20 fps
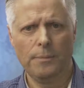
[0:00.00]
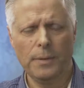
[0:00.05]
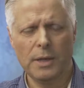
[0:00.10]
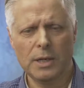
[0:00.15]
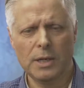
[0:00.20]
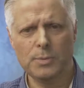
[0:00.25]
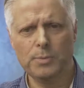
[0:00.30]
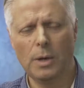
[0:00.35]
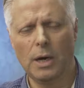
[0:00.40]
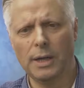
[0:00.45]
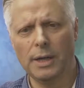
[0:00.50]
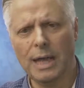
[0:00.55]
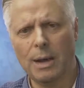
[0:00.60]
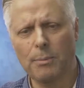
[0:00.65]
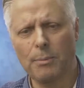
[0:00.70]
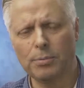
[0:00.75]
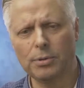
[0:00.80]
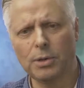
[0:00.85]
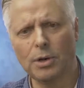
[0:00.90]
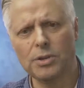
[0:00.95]
As part of
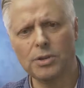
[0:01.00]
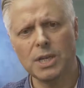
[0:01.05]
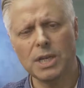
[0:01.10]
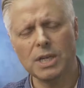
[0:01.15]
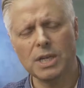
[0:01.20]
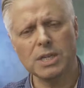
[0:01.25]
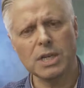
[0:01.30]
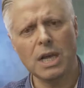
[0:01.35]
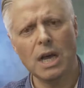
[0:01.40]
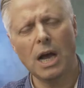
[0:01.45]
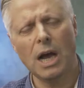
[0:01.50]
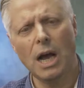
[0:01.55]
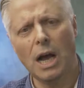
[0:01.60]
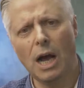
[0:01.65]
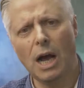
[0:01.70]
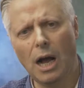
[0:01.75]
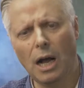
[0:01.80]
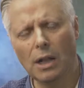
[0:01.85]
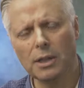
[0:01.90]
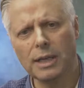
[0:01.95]
that process,
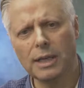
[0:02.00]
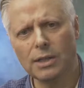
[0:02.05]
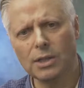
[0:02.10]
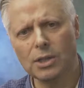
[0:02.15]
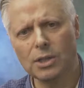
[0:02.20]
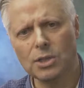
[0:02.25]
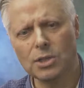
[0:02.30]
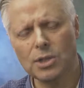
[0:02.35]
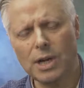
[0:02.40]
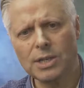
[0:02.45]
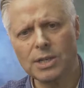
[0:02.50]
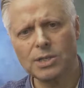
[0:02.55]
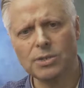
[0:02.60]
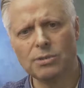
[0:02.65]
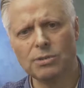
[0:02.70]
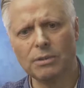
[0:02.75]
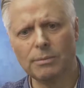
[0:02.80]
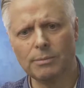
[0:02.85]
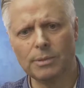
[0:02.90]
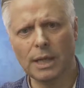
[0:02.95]
I'll get the
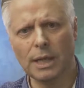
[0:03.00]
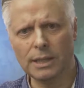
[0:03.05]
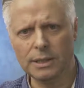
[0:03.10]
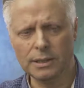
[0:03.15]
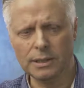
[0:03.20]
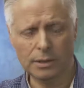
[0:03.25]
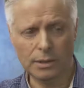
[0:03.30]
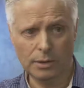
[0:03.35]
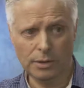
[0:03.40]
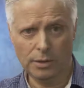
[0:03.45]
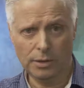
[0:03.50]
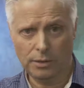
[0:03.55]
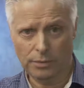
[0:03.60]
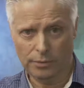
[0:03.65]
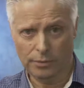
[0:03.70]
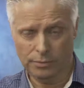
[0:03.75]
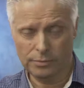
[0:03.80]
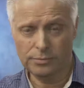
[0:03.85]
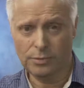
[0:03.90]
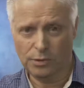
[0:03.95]
transcript done
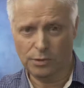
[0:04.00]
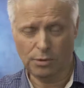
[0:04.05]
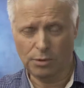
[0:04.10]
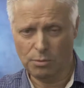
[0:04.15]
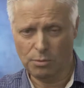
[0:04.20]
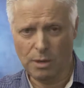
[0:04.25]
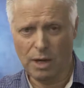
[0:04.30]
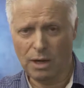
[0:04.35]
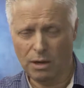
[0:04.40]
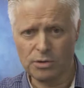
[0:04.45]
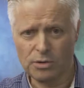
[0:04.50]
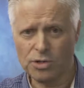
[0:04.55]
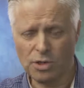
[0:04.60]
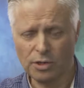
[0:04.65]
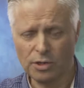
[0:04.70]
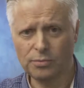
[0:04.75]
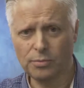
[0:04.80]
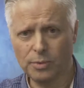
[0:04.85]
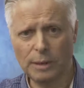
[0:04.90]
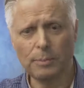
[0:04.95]
through my own
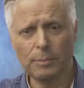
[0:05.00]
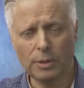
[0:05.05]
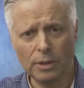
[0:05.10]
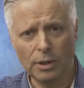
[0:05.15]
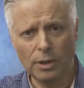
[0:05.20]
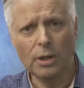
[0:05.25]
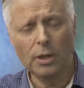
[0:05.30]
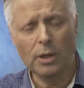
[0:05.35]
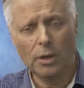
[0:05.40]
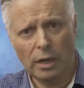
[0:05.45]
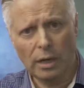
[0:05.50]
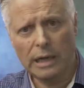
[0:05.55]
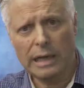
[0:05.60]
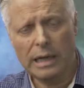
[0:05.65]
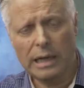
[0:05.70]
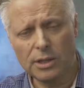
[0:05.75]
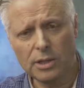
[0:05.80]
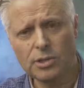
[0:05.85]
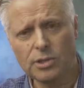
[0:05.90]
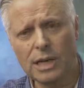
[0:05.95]
software, but I'll
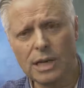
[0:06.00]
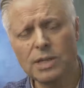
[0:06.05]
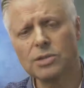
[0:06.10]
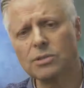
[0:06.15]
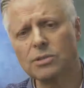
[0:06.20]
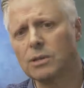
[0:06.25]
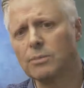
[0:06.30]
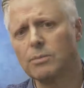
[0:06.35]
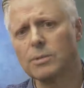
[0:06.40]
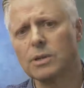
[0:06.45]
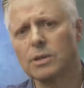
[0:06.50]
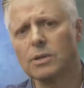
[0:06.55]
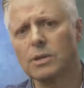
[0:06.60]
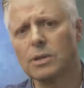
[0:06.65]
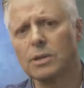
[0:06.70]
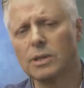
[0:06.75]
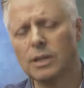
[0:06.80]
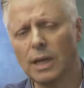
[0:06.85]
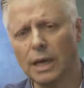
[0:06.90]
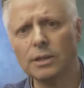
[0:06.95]
get the transcript
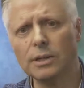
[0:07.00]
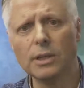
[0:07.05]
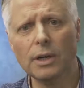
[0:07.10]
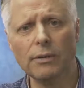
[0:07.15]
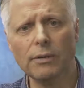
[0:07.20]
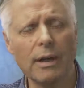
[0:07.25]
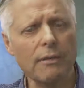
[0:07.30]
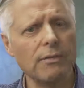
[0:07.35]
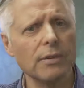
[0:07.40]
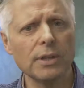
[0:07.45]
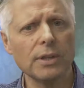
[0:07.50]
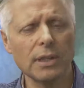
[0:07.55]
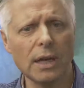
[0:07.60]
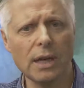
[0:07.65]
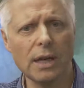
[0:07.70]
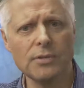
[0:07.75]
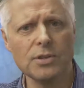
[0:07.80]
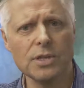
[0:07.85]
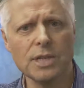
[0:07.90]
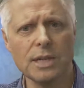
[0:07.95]
done of everything that
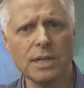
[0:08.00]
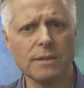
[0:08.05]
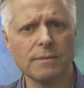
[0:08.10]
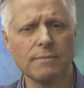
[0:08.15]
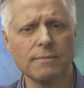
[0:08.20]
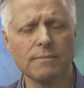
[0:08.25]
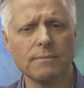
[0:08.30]
I've said.